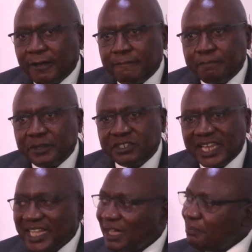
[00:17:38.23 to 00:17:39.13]
It's
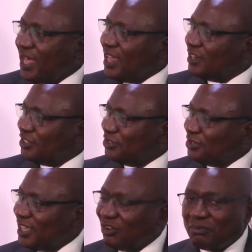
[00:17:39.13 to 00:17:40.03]
like a pen, you know,
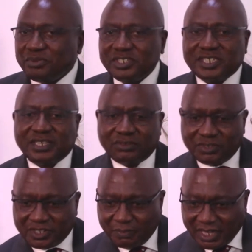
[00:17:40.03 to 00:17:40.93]
a computer or a
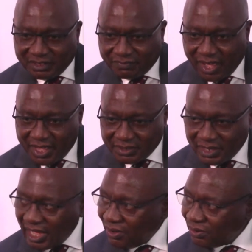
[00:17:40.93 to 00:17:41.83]
smart device
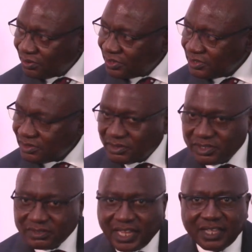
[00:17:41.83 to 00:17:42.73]
now is
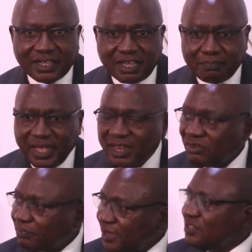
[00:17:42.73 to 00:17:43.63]
just like a pen
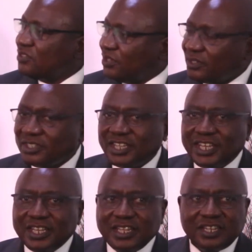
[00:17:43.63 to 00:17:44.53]
or pencil
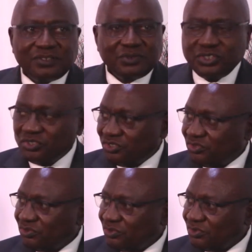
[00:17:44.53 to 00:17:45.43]
that we used
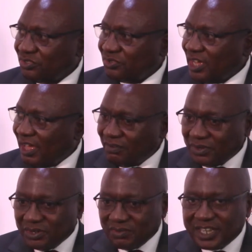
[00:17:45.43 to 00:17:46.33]
to have
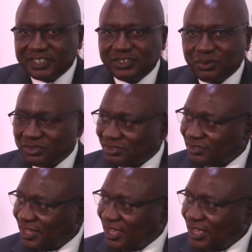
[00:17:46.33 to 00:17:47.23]
when you're writing notes.
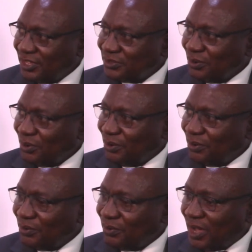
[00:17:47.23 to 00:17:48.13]

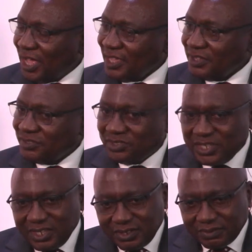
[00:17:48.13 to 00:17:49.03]
So I
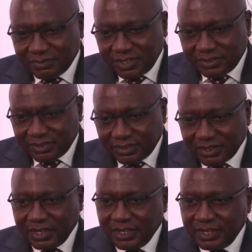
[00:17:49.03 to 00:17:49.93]
see these
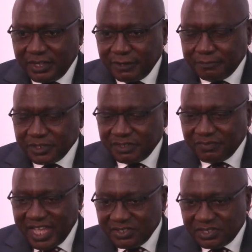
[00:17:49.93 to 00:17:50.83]

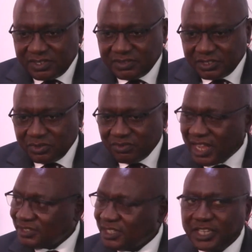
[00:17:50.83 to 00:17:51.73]
devices that you're
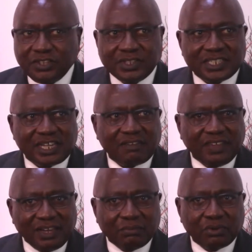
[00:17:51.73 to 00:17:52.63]
asking that they're
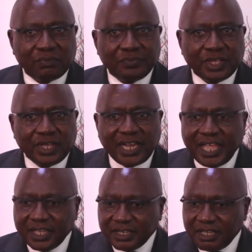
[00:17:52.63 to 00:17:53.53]
available
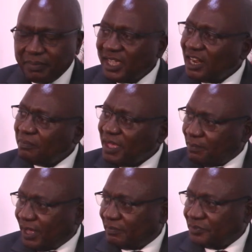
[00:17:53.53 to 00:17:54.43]
like a pen and paper.